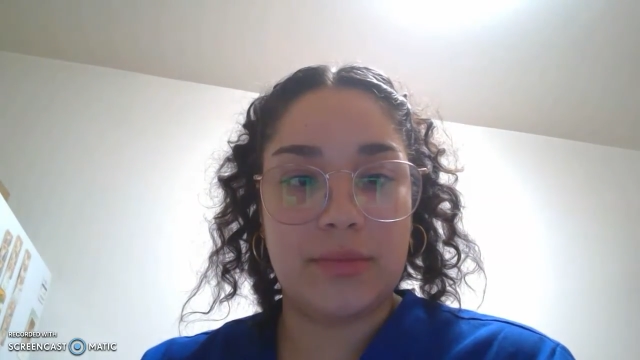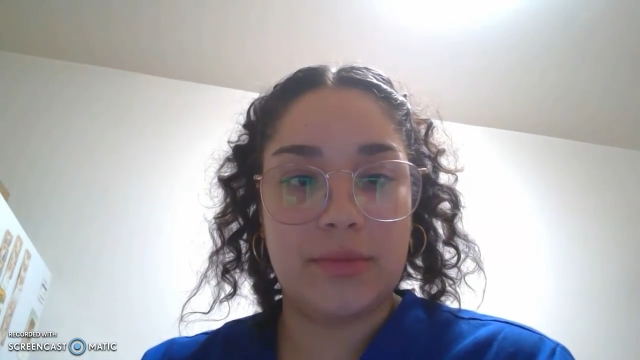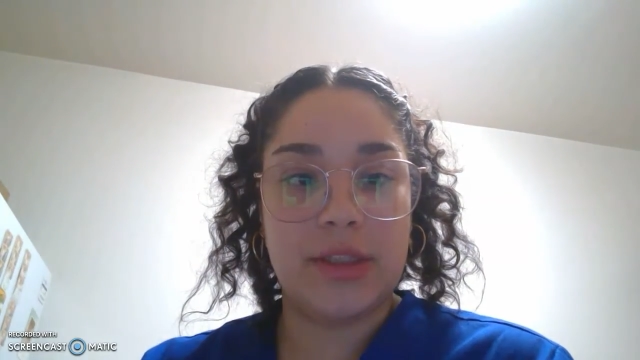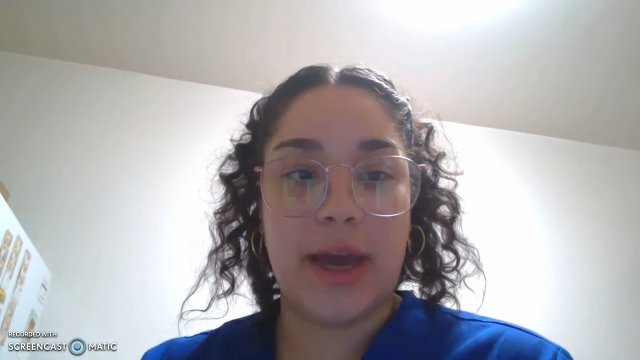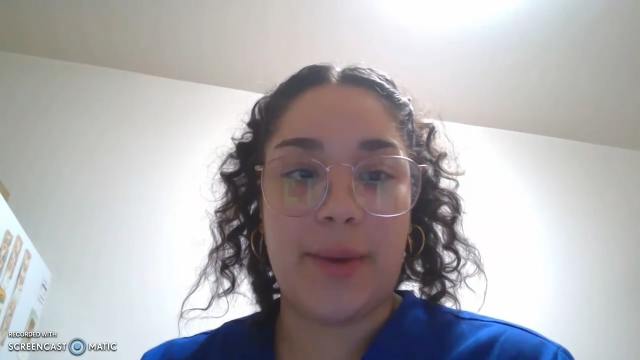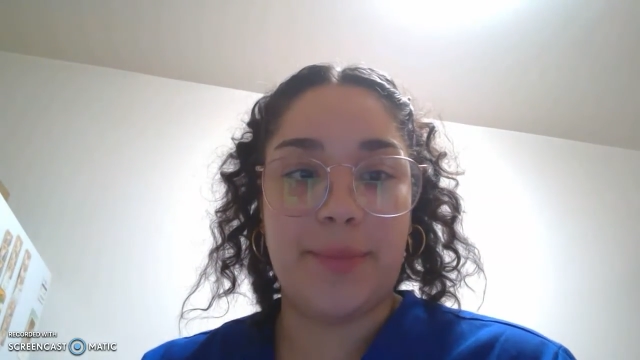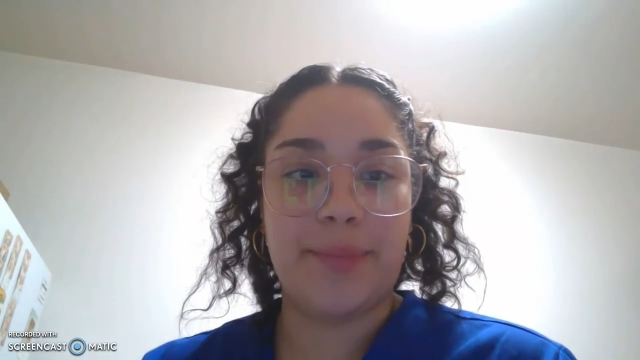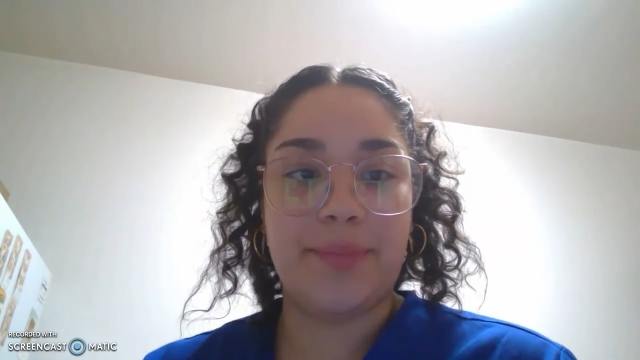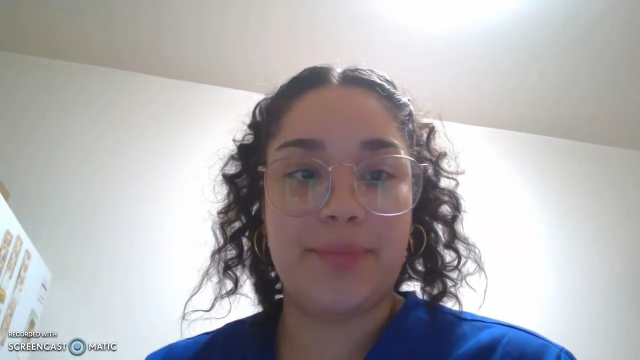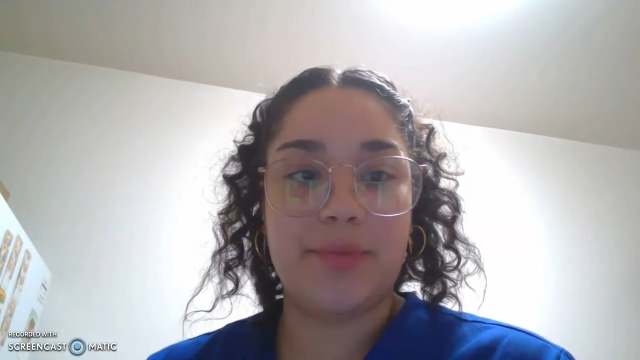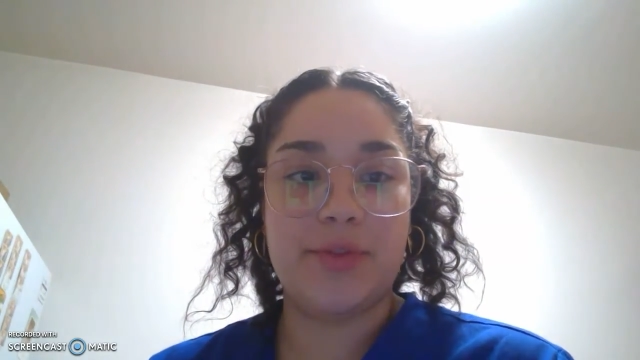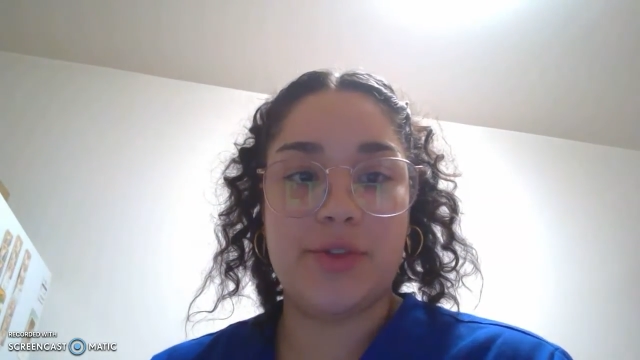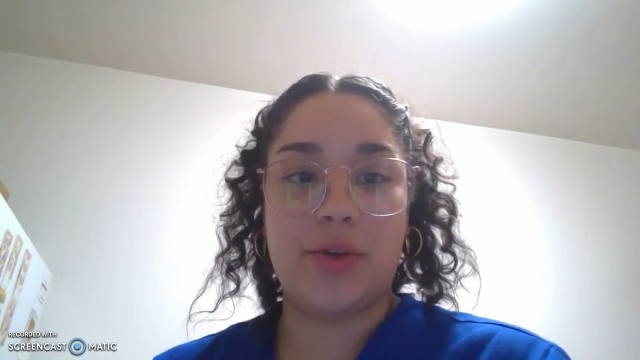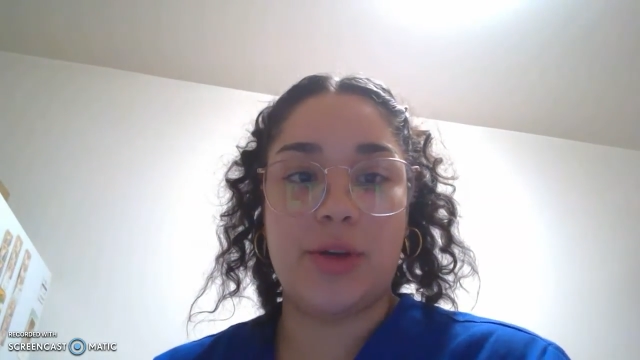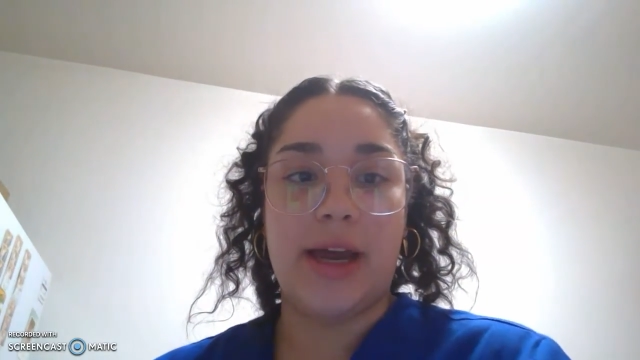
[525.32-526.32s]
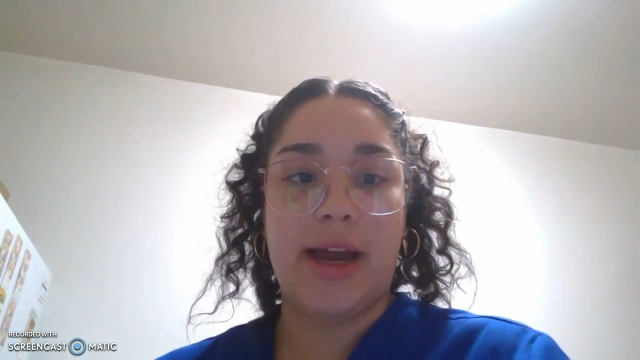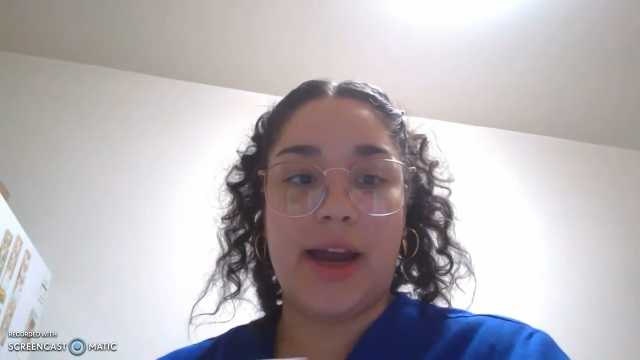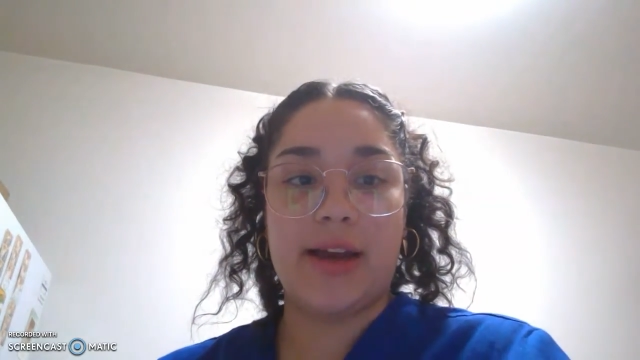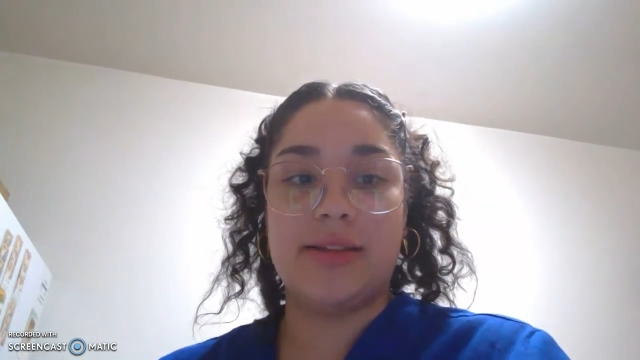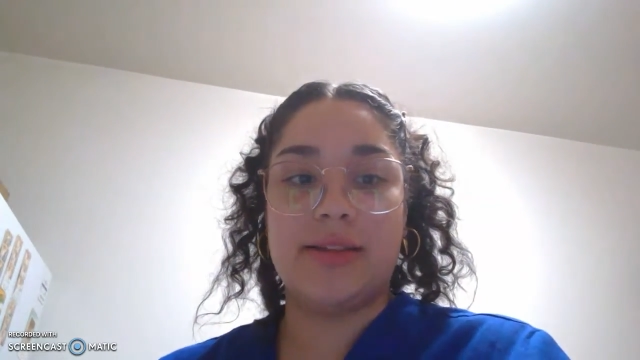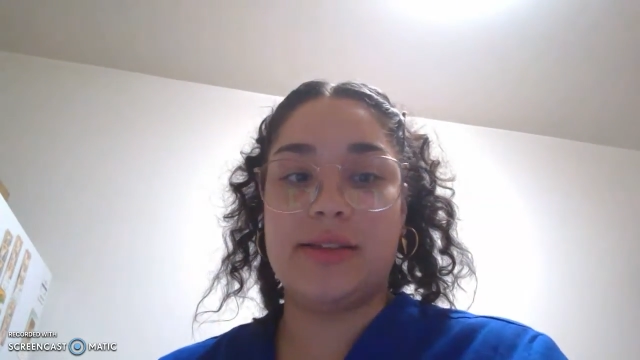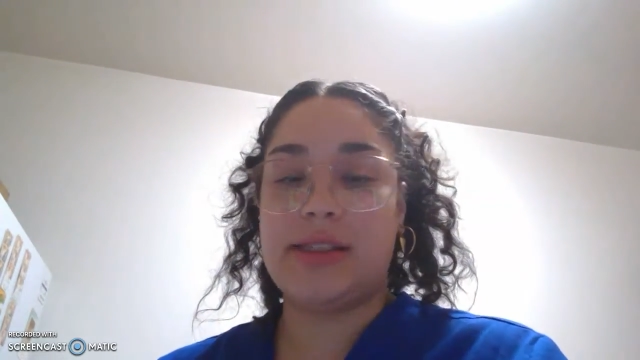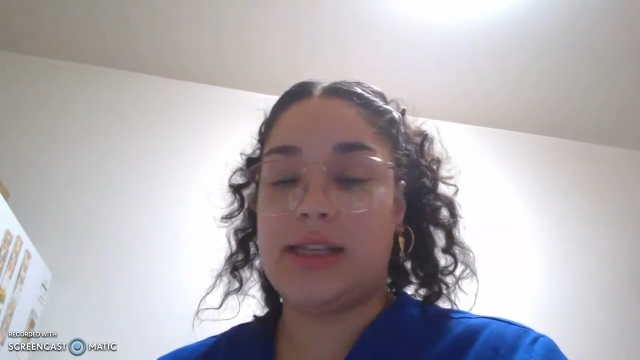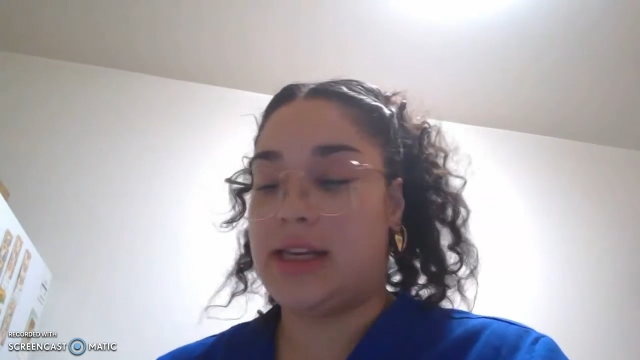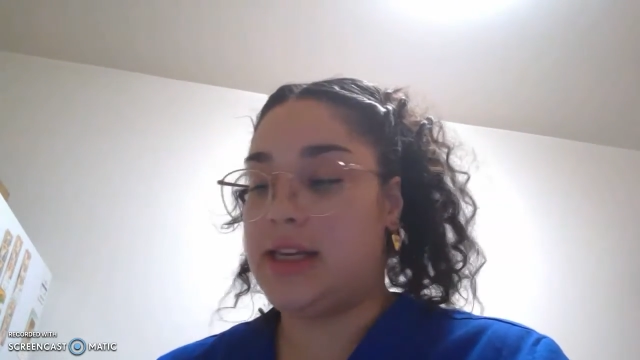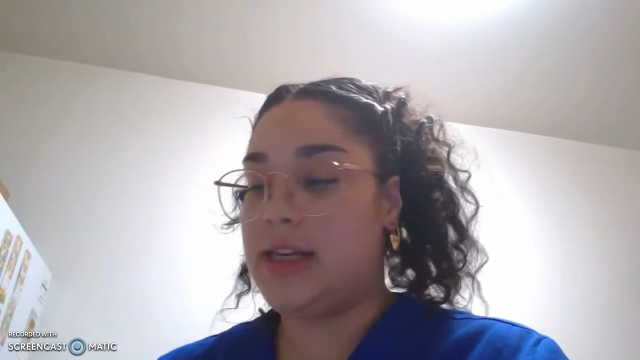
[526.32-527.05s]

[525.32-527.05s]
Yeah, so like I said